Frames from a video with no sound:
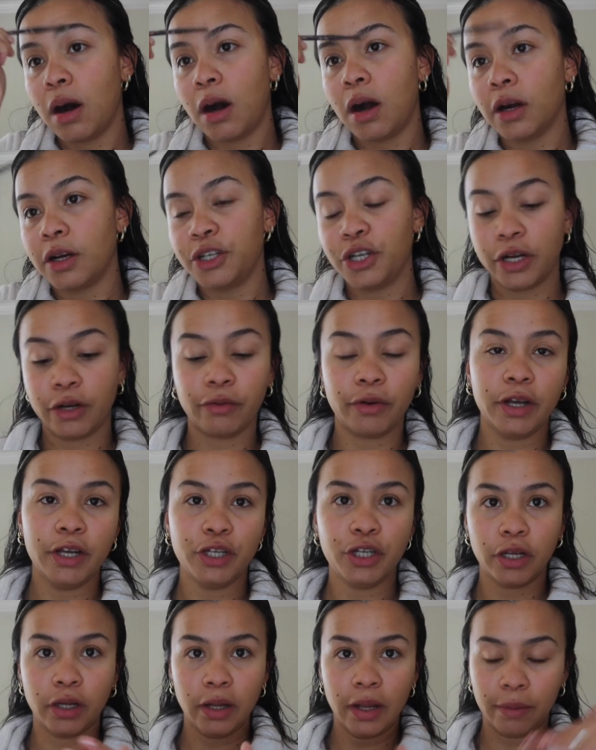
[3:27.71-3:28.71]
our
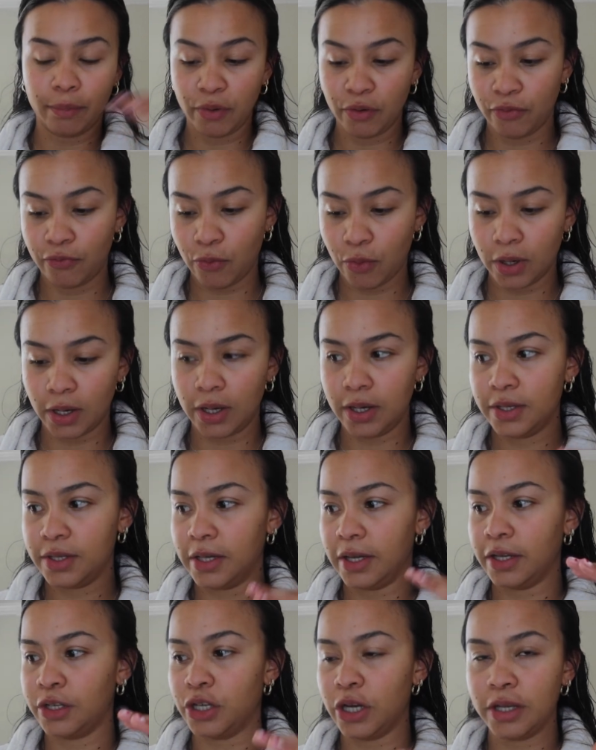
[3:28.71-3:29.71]
generation and before
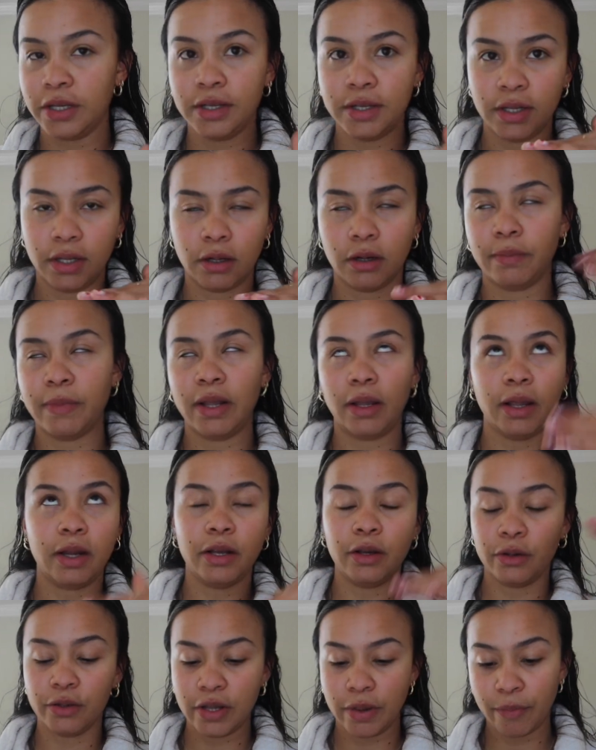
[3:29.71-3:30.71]
us, like Gen Z or
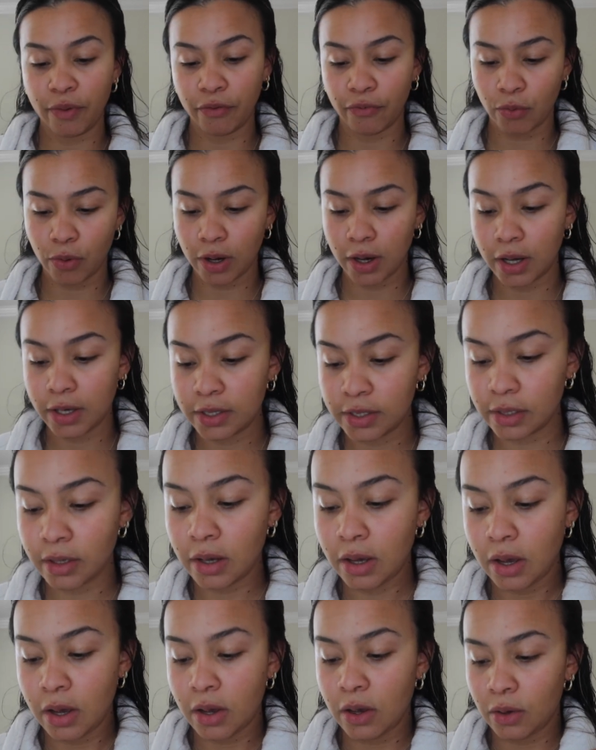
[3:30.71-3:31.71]
millennials and before us,
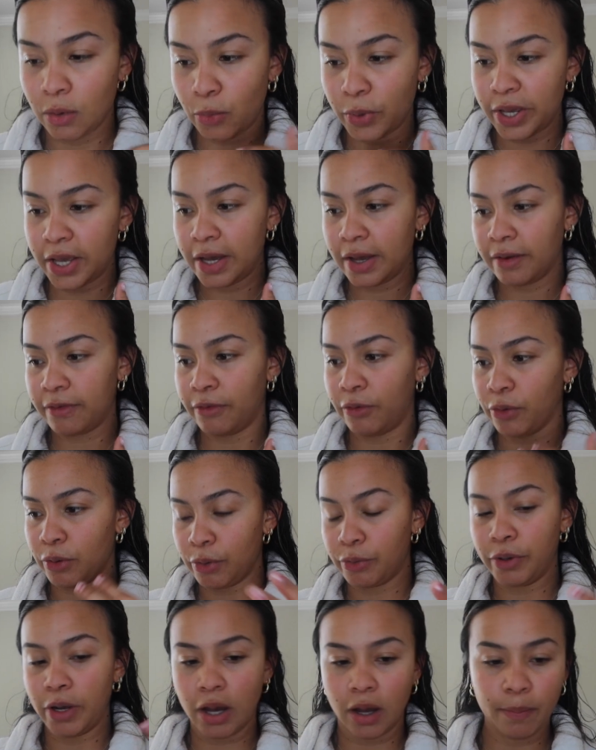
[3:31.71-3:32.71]
we have
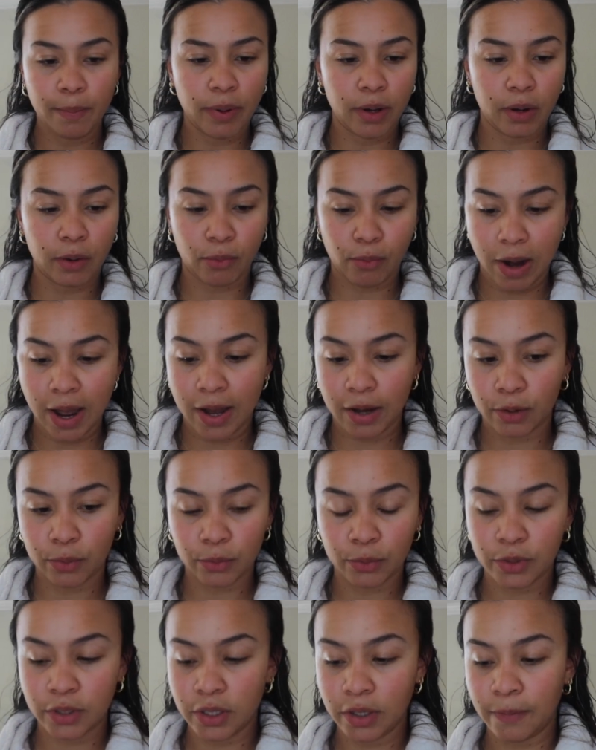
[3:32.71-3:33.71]
grown up
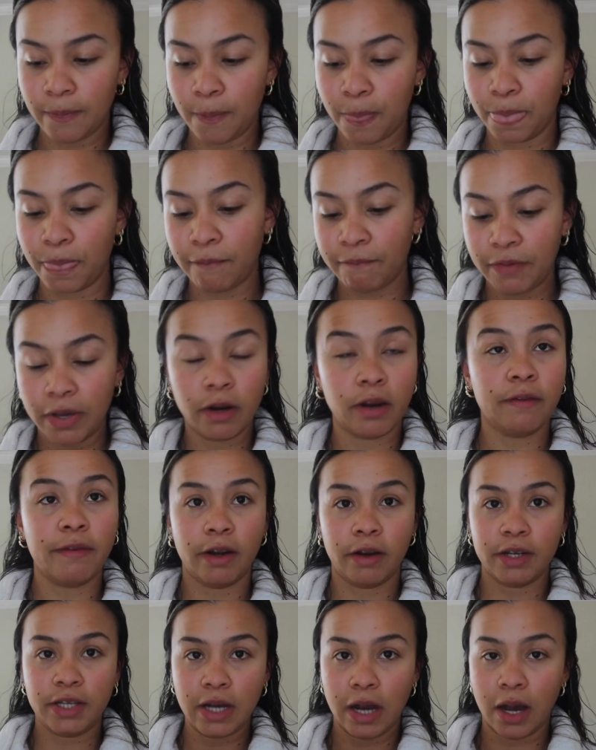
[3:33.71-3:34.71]
around very,
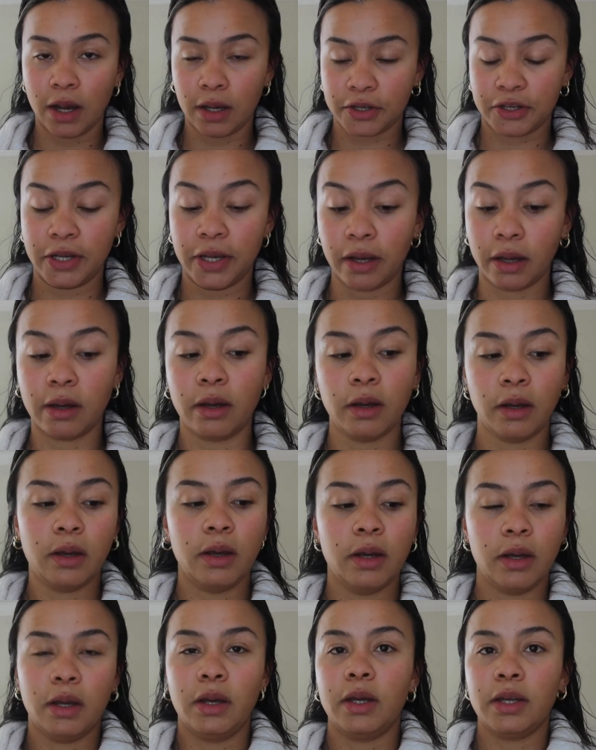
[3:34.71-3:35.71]
very toxic
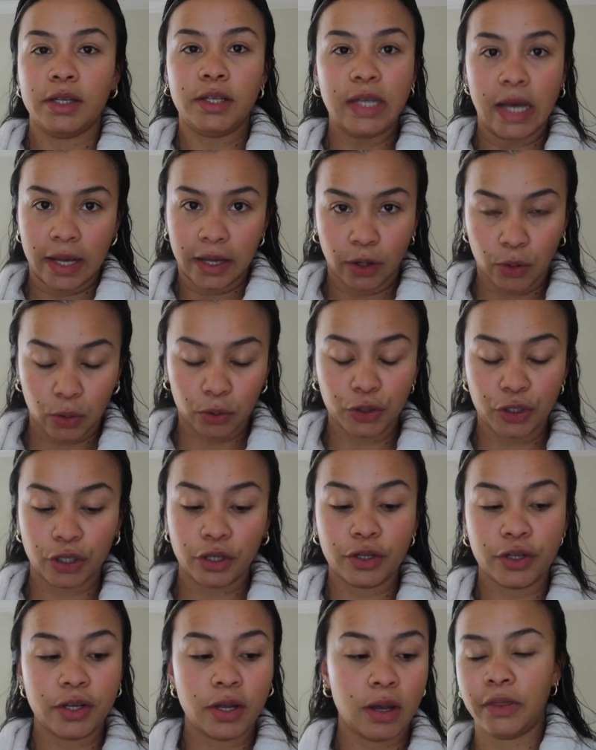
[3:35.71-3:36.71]
diet
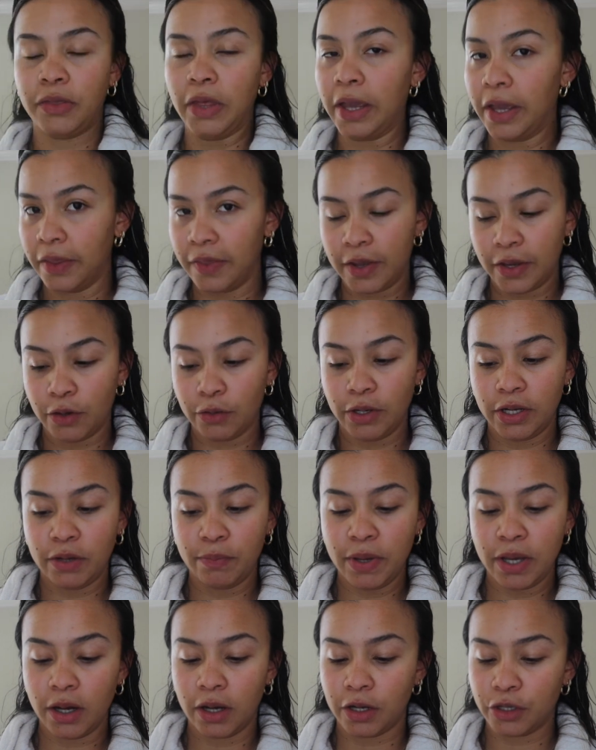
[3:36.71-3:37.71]
cultures. Thinking that you need
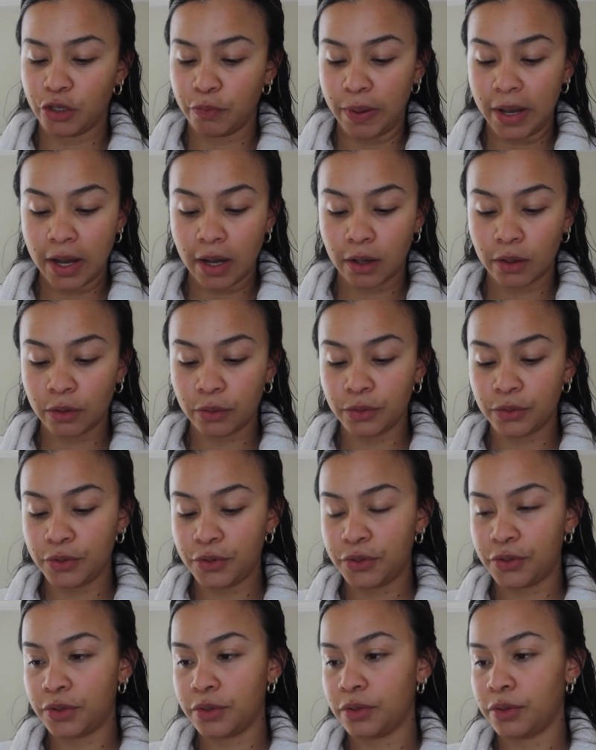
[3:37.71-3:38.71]
to be 100
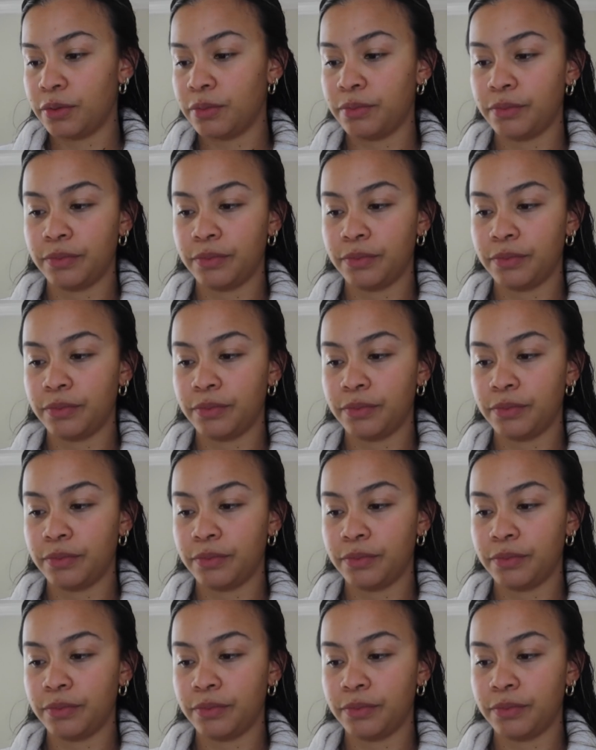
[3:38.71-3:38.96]
pounds,